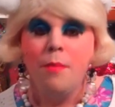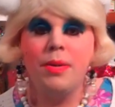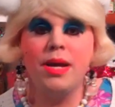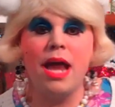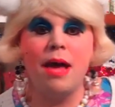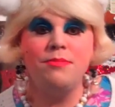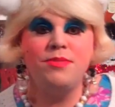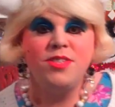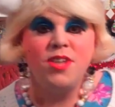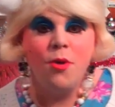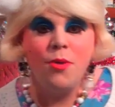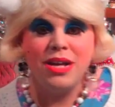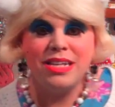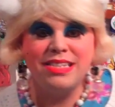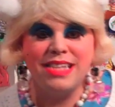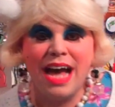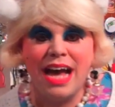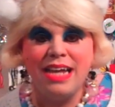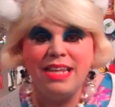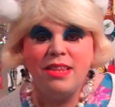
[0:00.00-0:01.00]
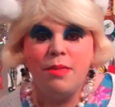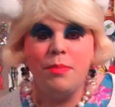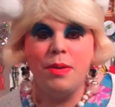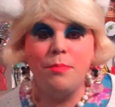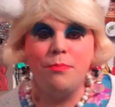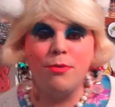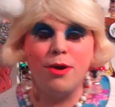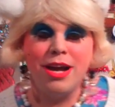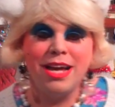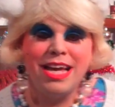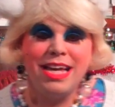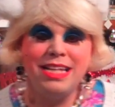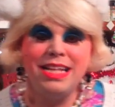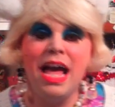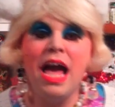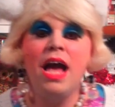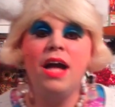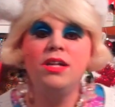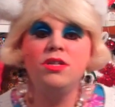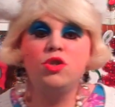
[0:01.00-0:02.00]
But I'm so excited to be bringing
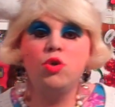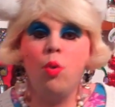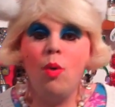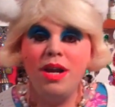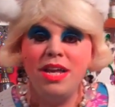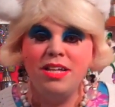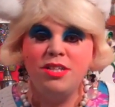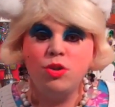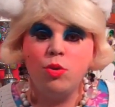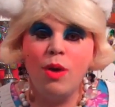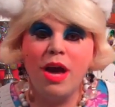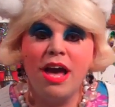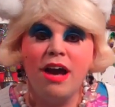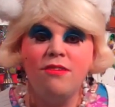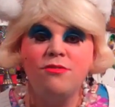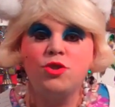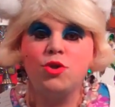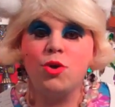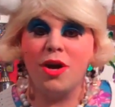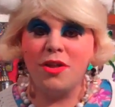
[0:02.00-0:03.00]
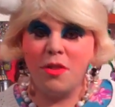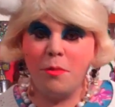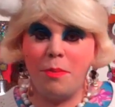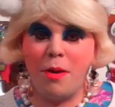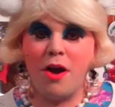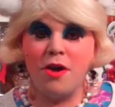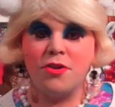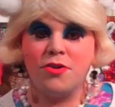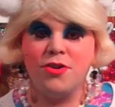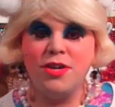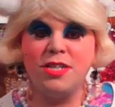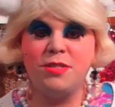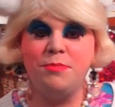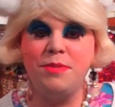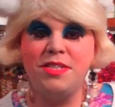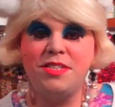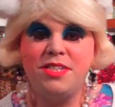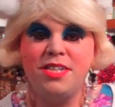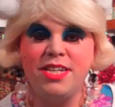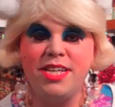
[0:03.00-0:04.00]
2012 Trailer Park
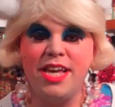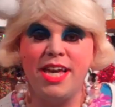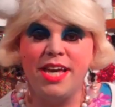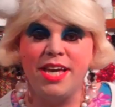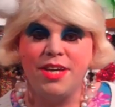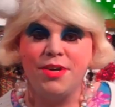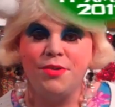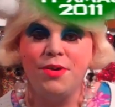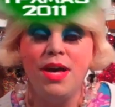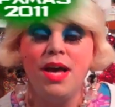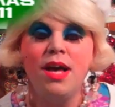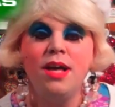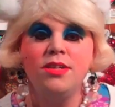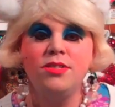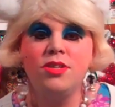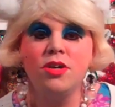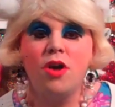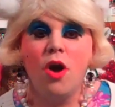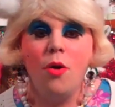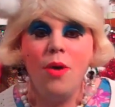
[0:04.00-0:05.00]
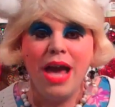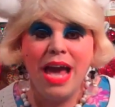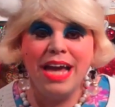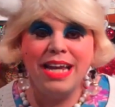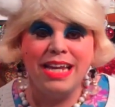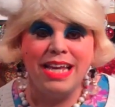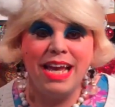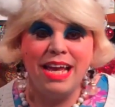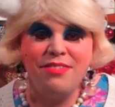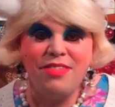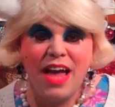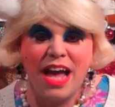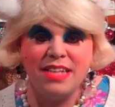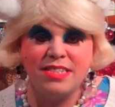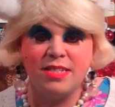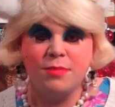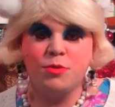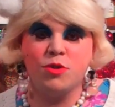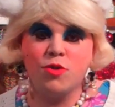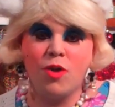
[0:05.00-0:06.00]
Christmas to you. So go ahead and hit
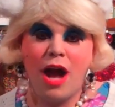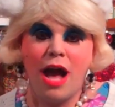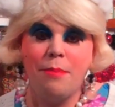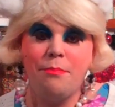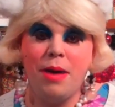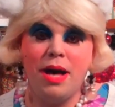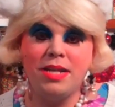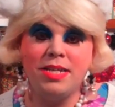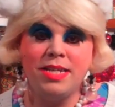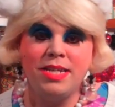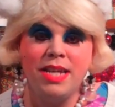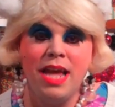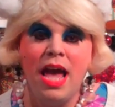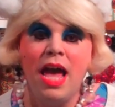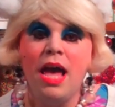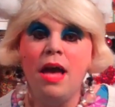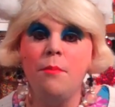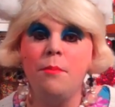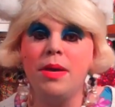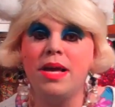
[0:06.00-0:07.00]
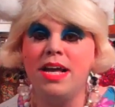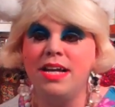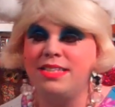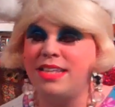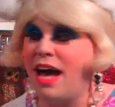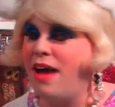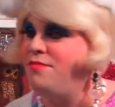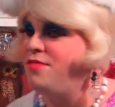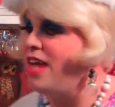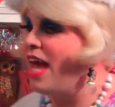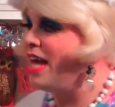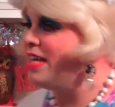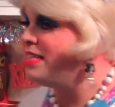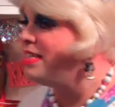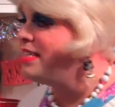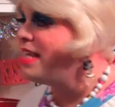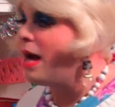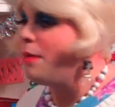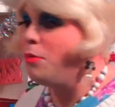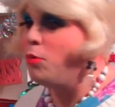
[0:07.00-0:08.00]
that subscribe button, because I've decked
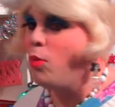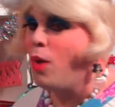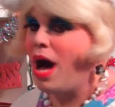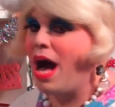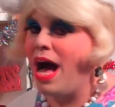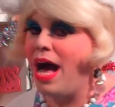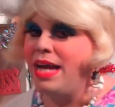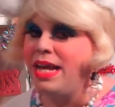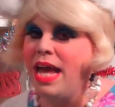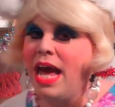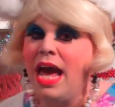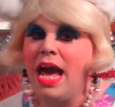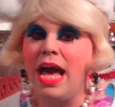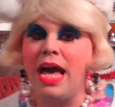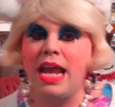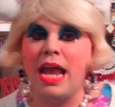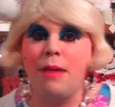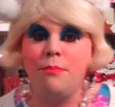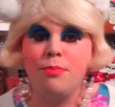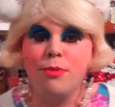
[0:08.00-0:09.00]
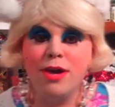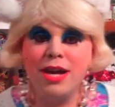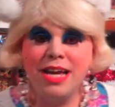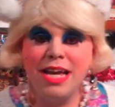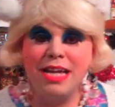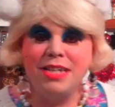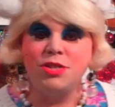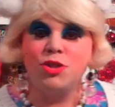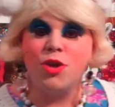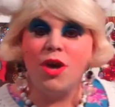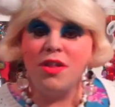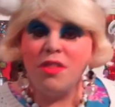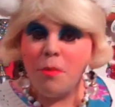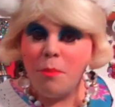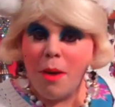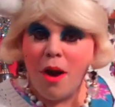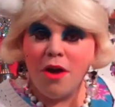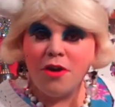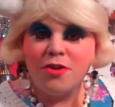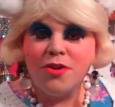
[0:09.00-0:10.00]
the double wide and I'm bringing Trailer
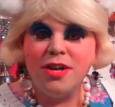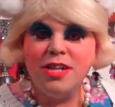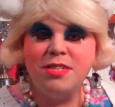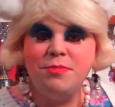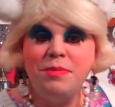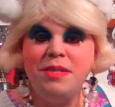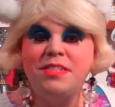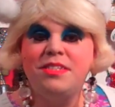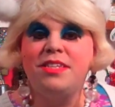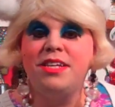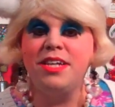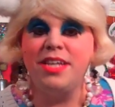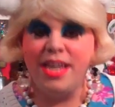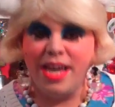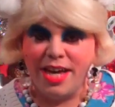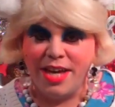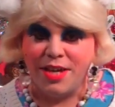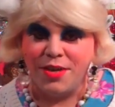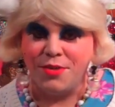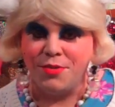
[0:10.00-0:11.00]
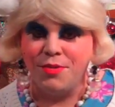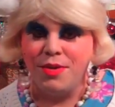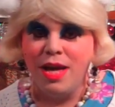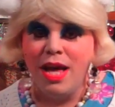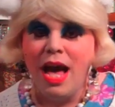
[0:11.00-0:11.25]
Park Christmas to you.